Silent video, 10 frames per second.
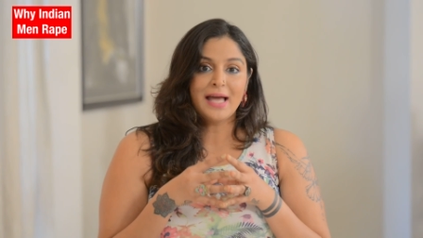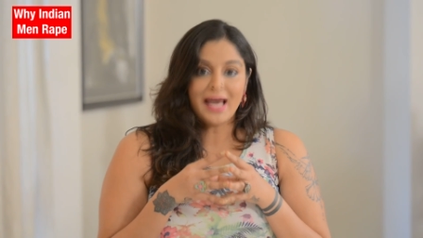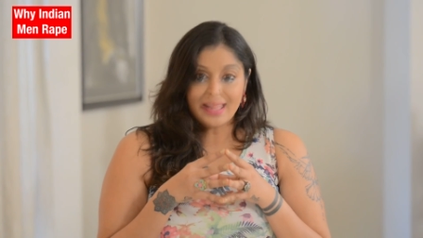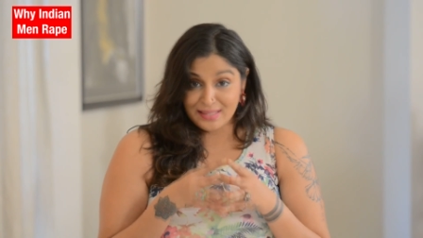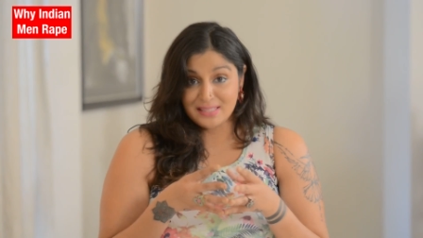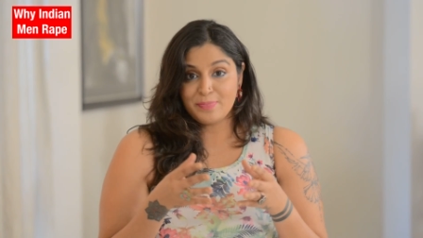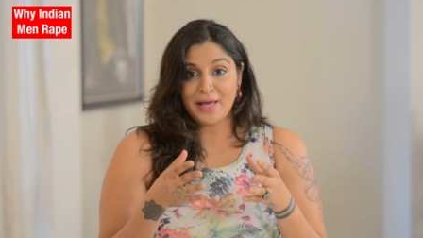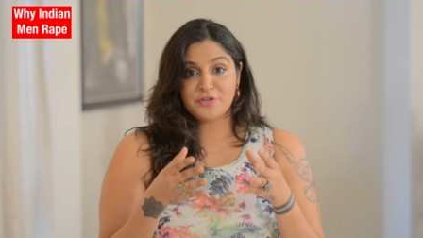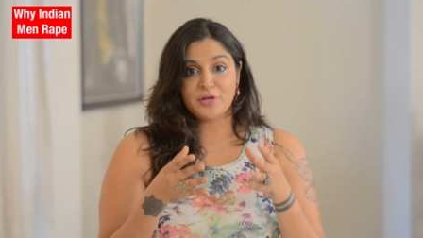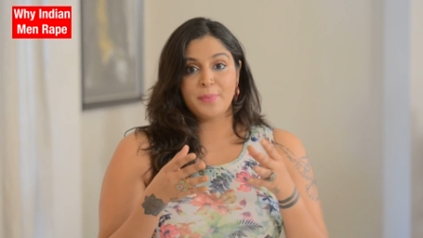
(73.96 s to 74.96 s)
At this
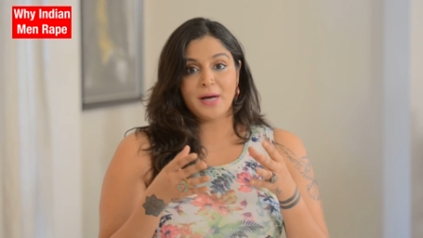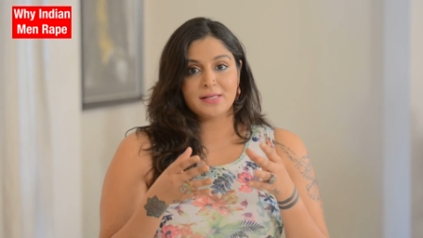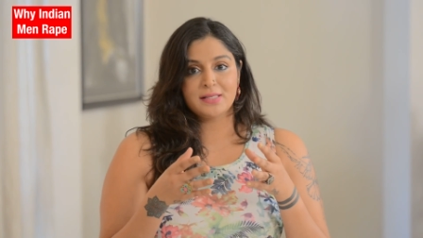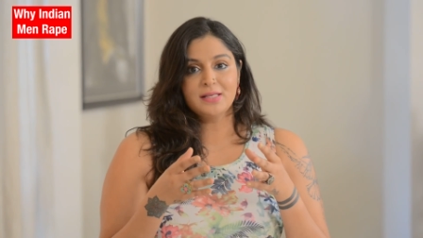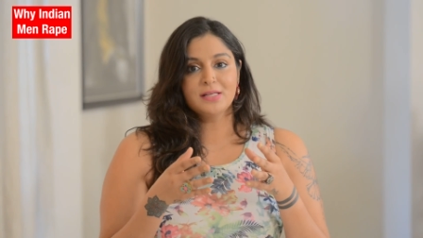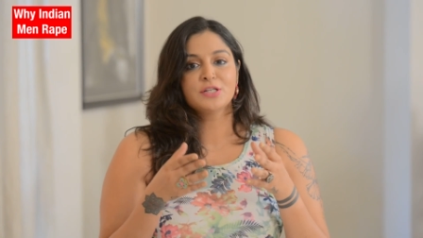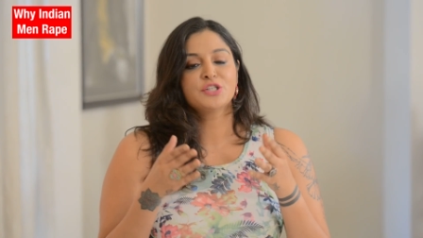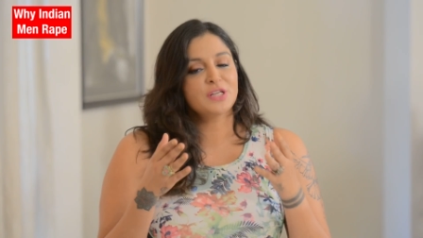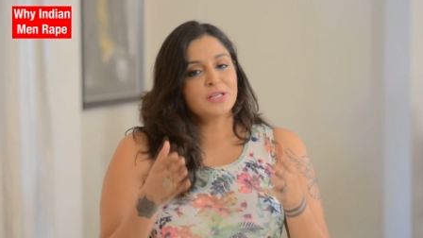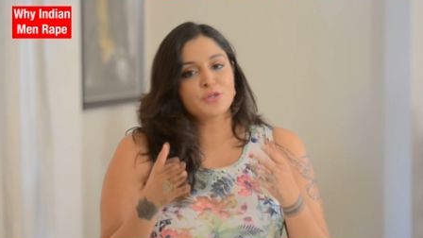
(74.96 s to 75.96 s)
Bandra party,
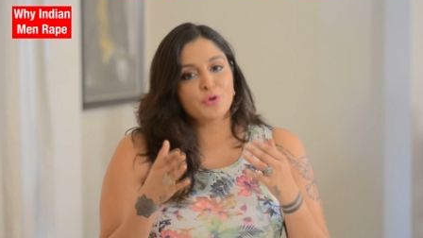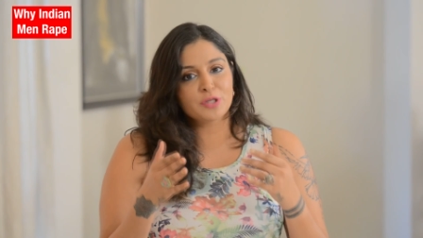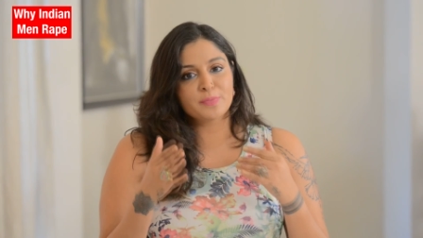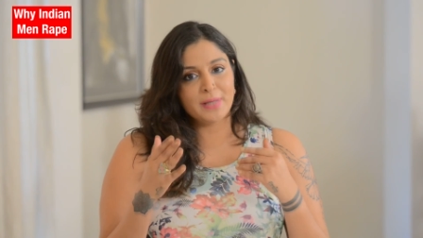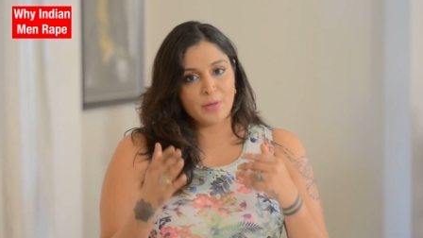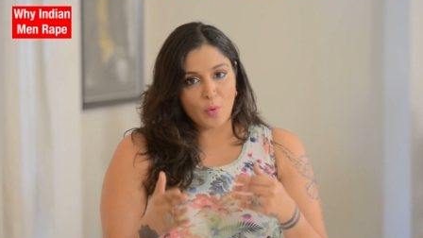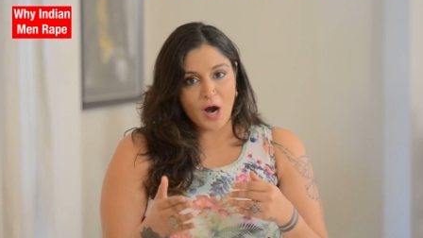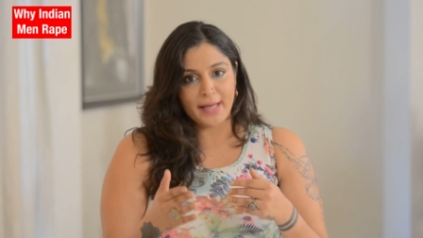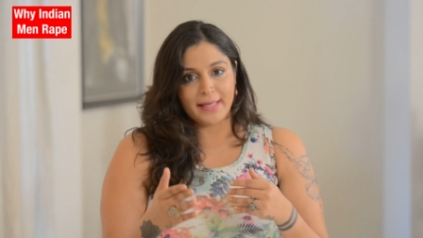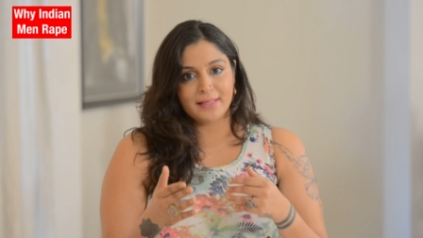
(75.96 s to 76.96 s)
she told me
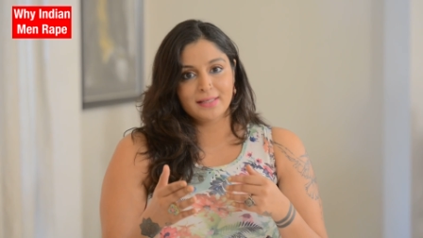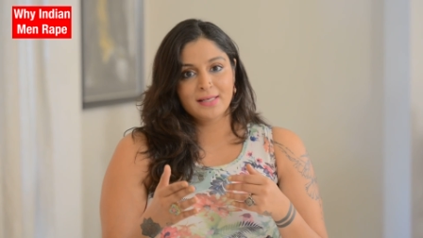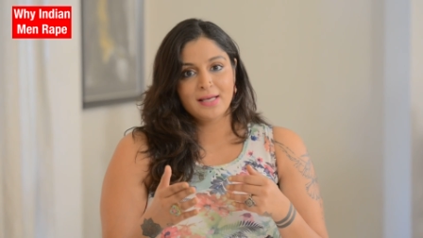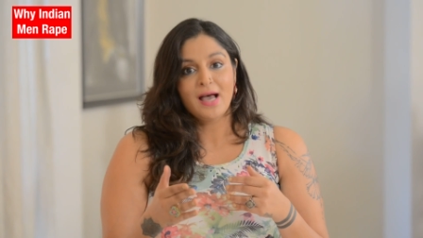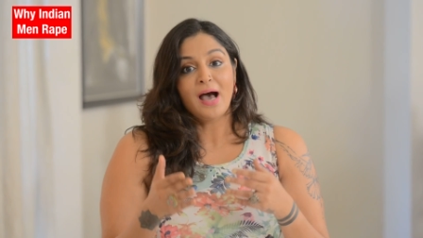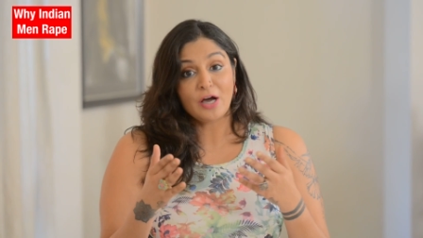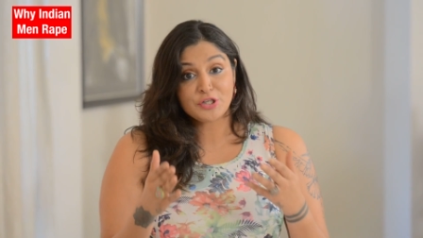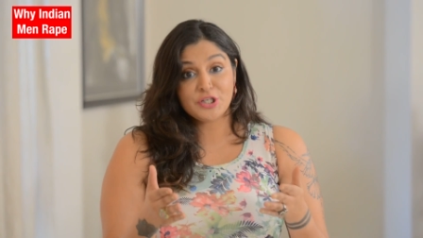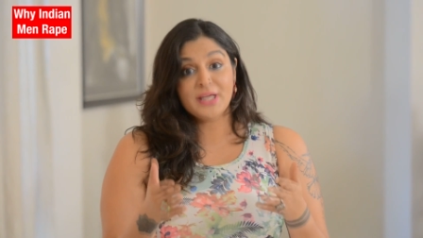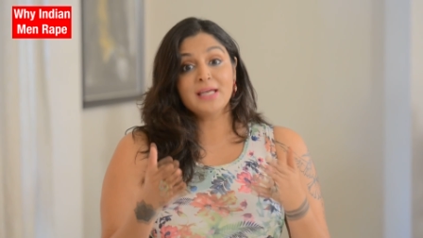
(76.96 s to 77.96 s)
why. How
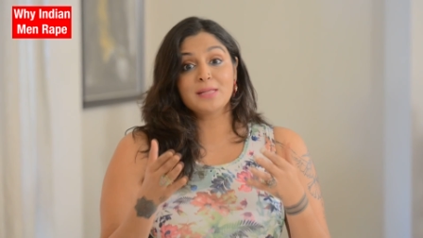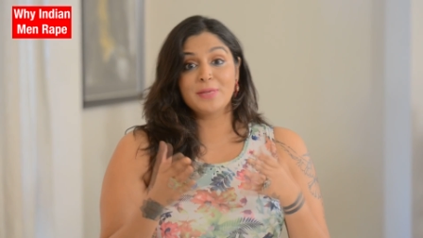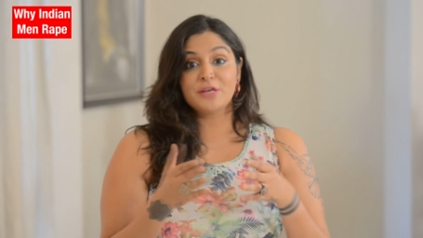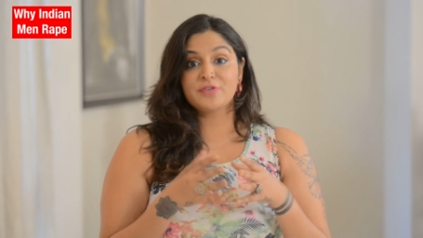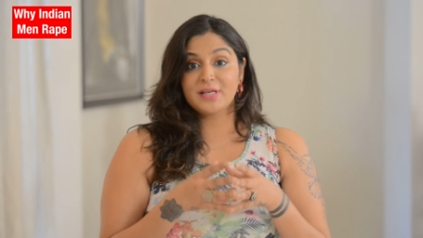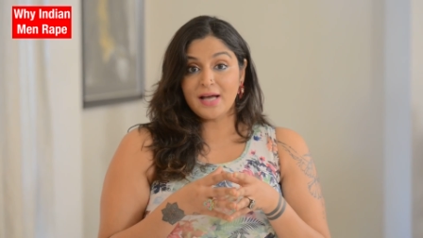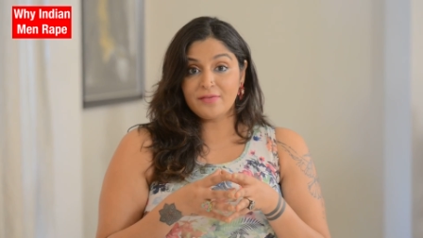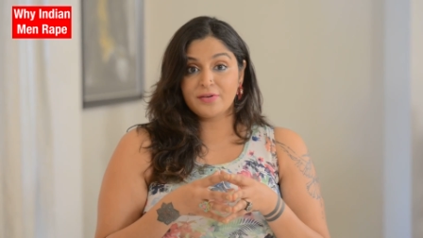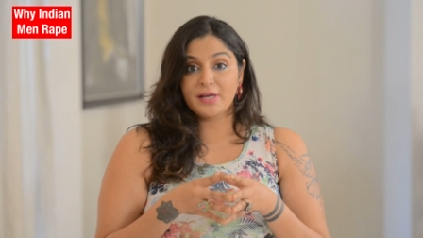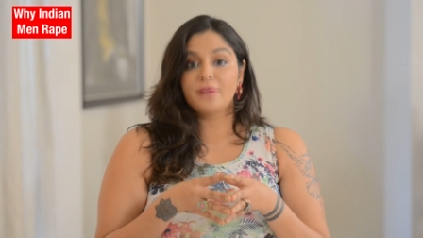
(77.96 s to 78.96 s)
she had been
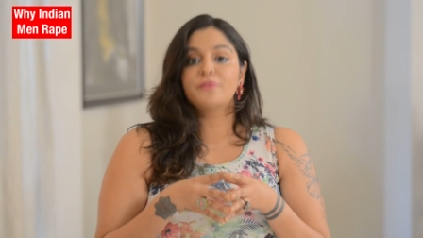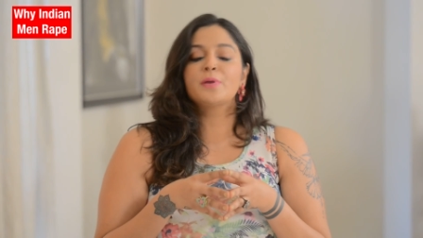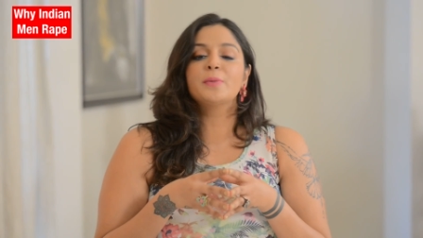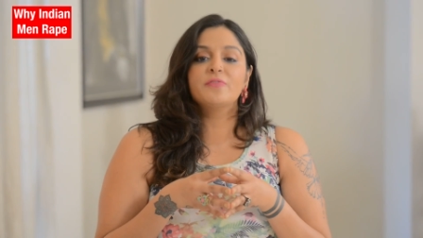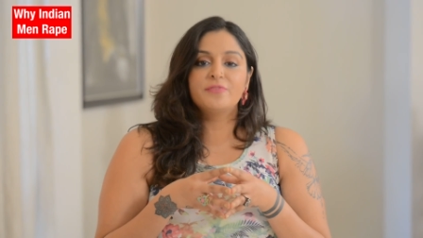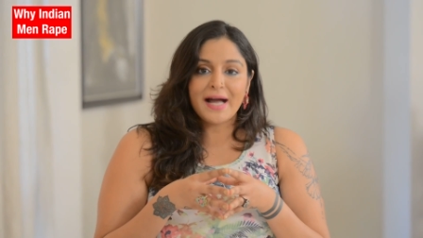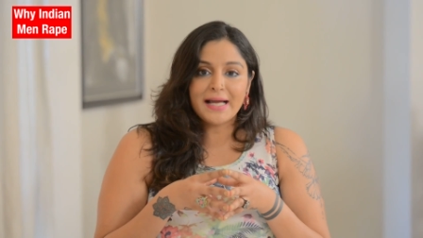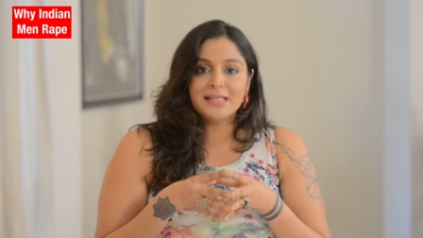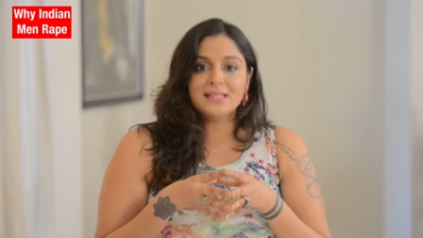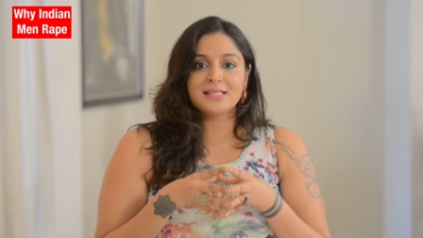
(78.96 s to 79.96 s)
recovering from a
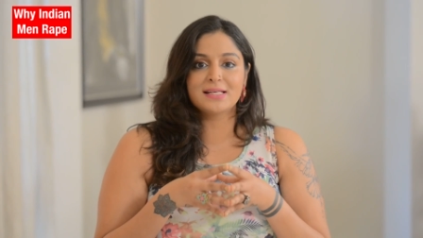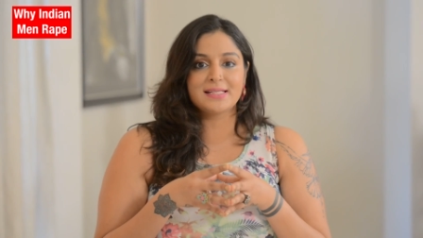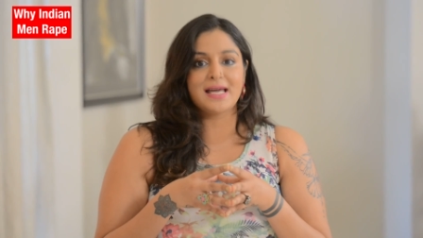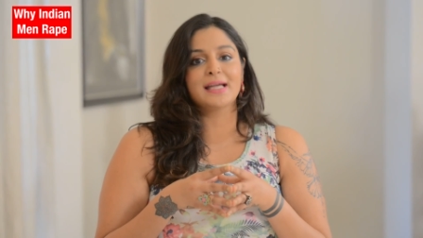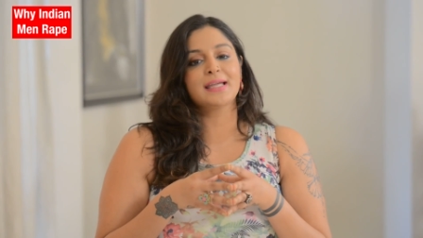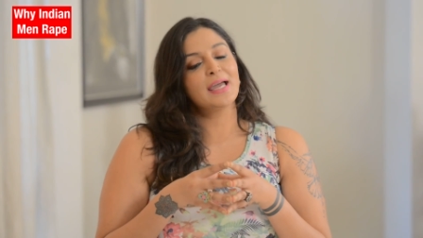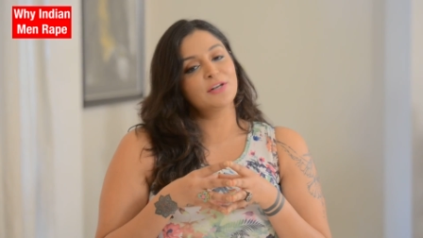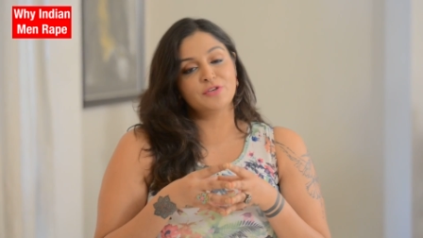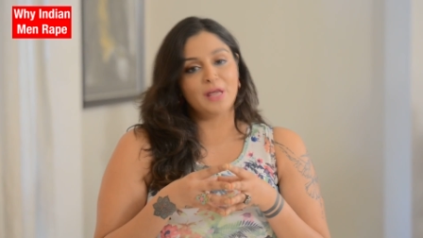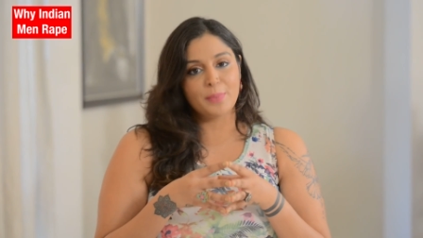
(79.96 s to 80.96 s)
violent attack
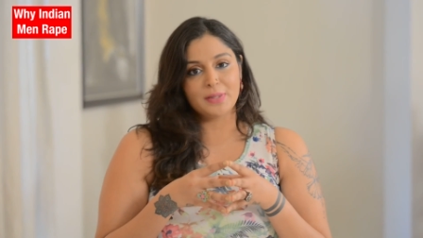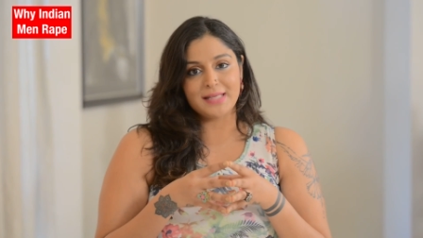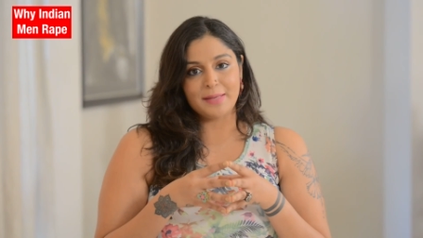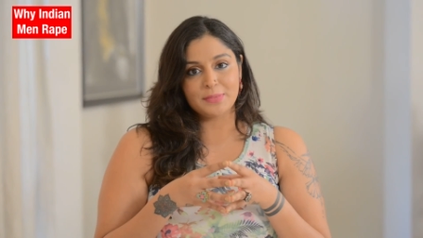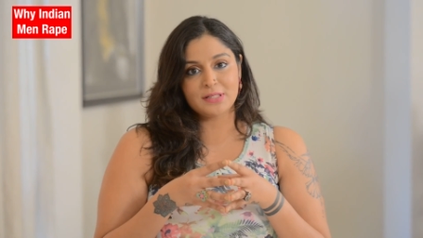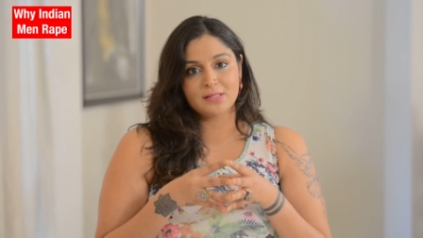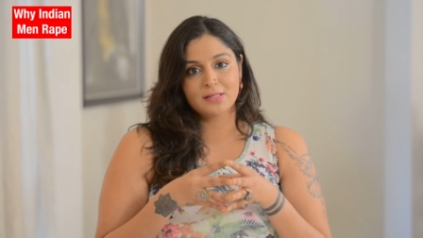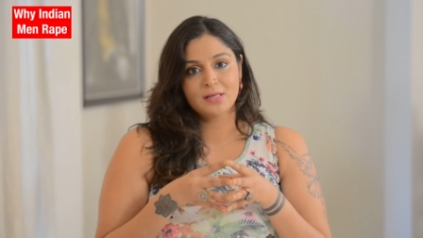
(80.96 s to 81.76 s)
and rape attempt.